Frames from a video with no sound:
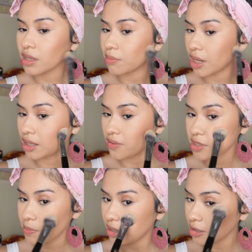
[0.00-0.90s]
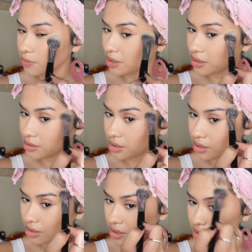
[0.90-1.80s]
Yeah, I love this powder because
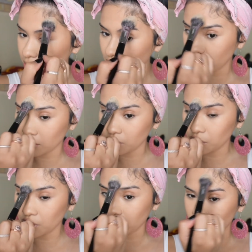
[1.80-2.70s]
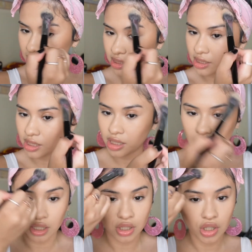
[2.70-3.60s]
it doesn't make your skin